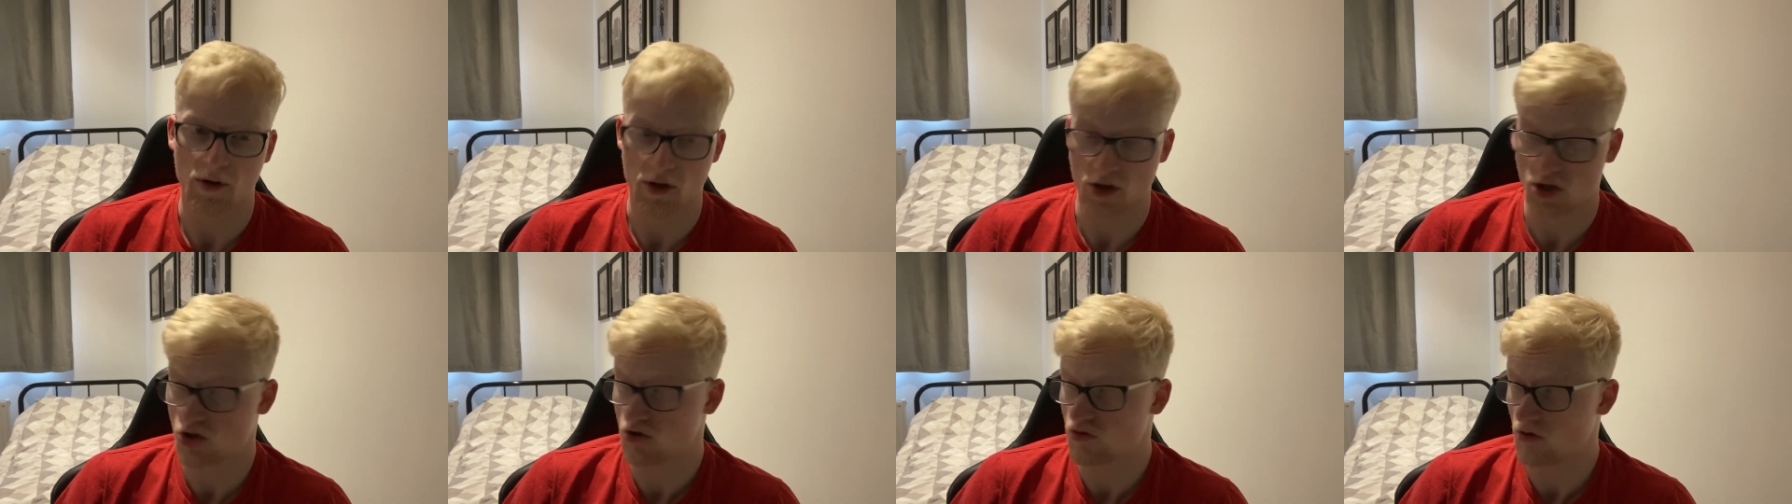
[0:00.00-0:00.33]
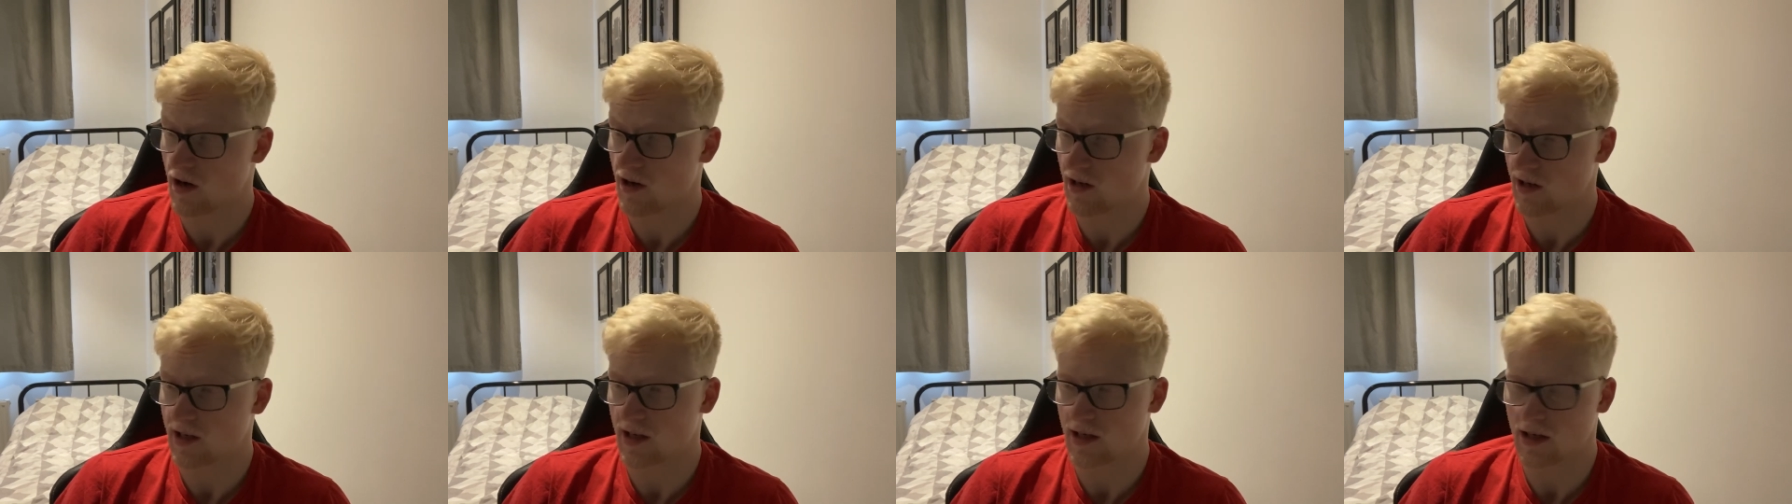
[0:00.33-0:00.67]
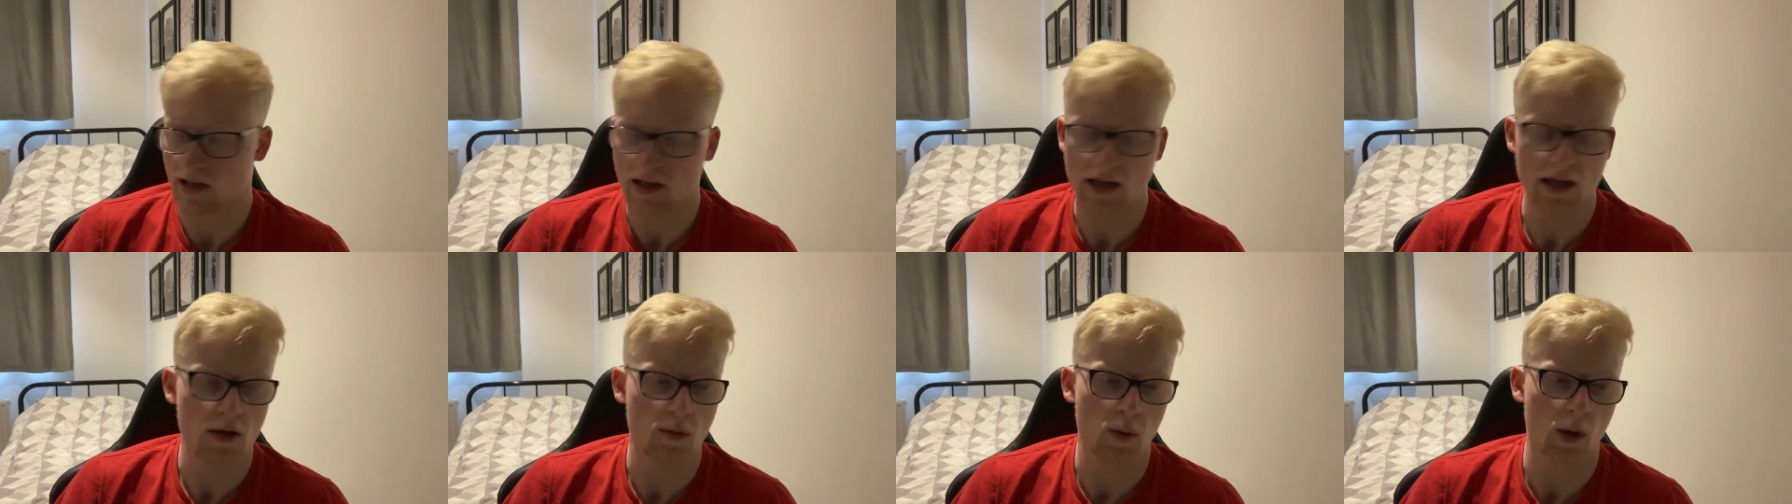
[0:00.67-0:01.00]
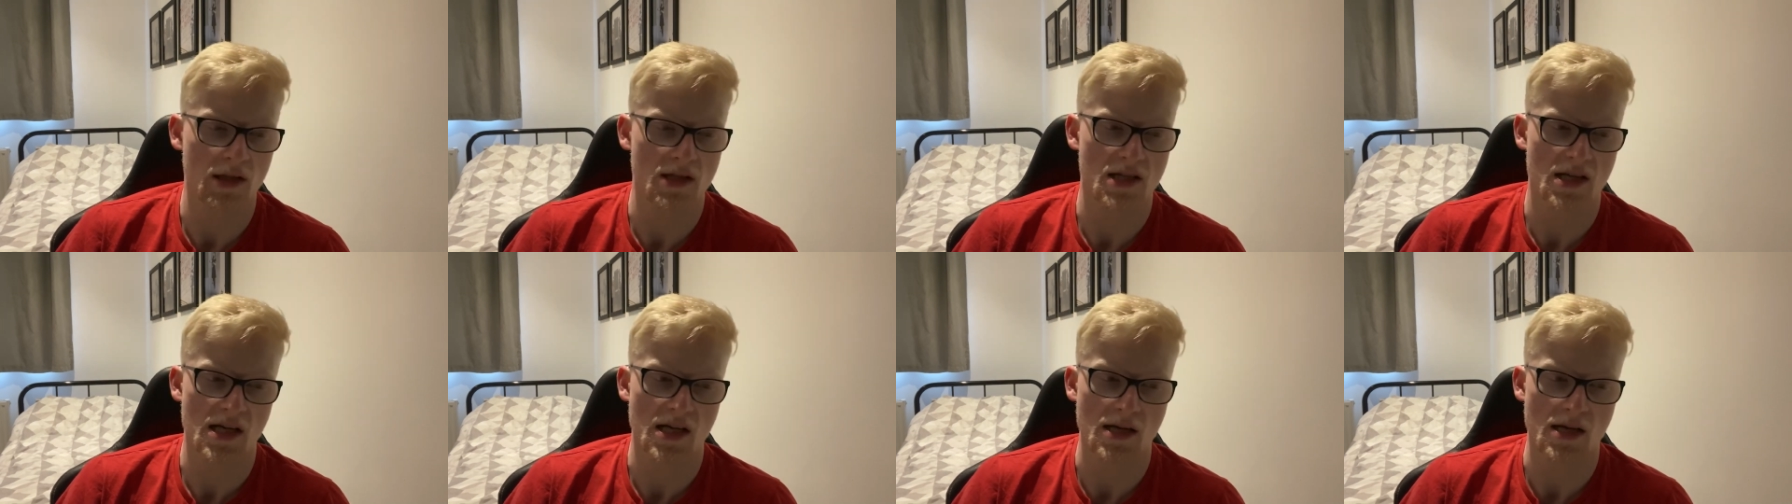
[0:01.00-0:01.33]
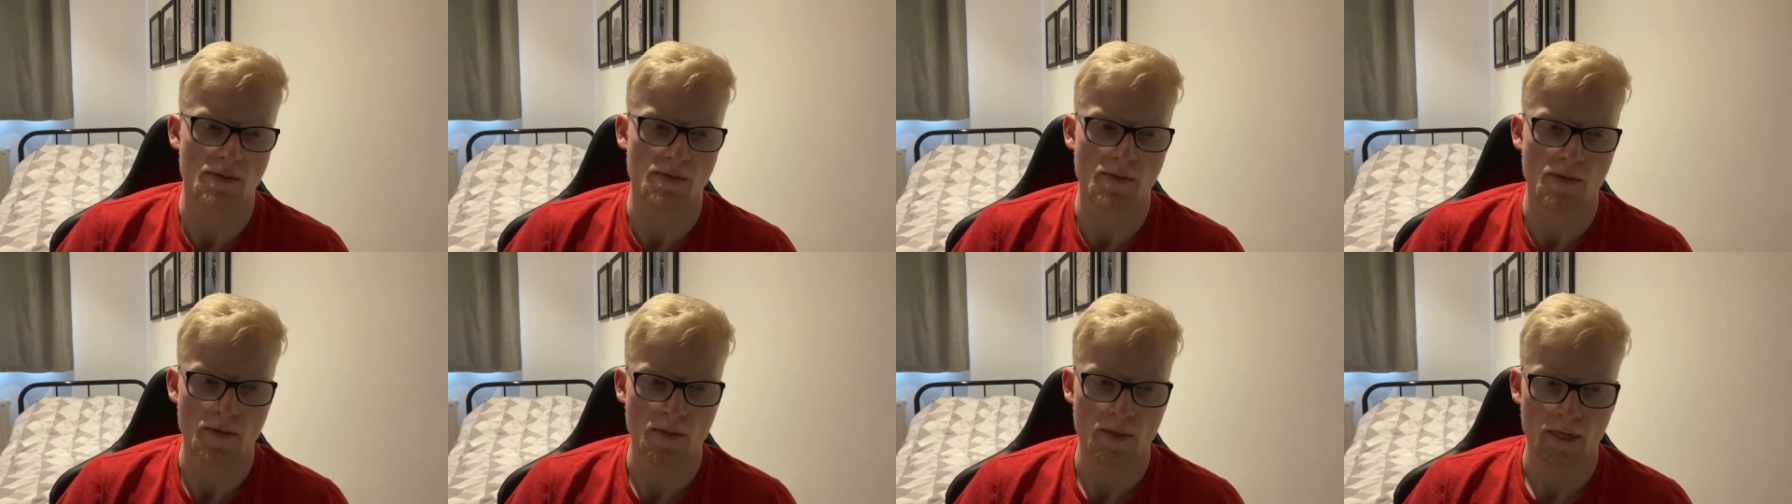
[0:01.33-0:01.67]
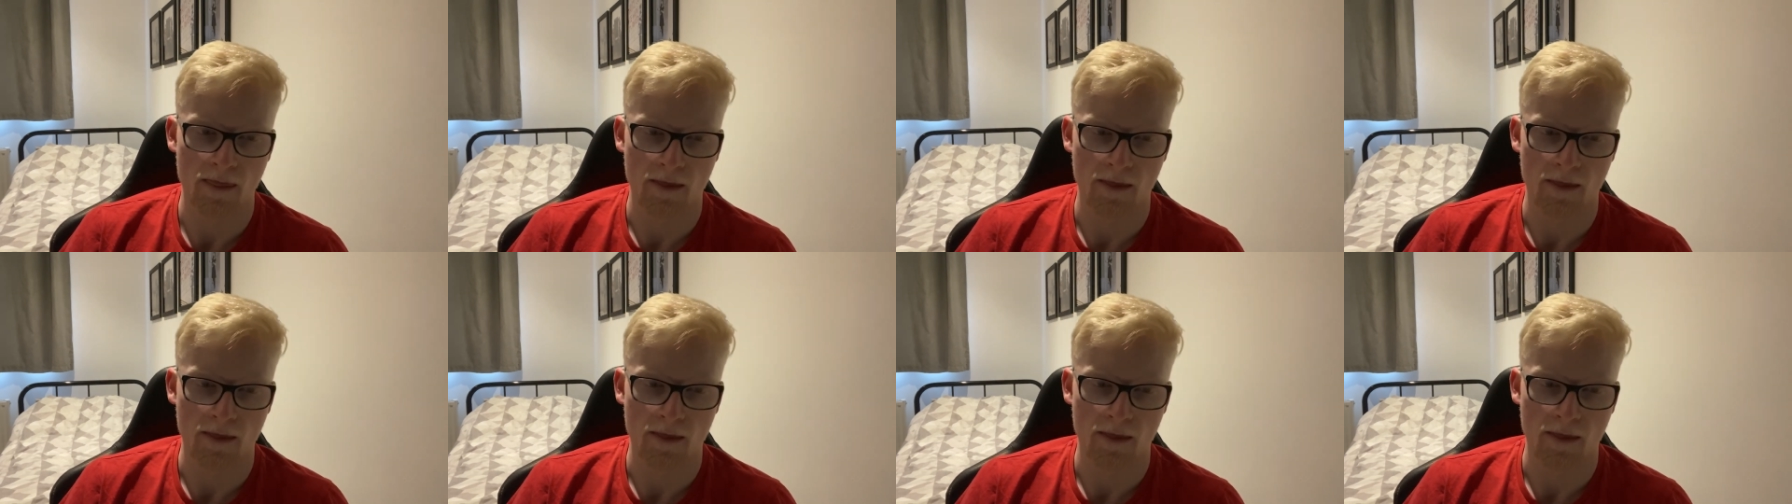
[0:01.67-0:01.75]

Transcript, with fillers: a struggling League One team.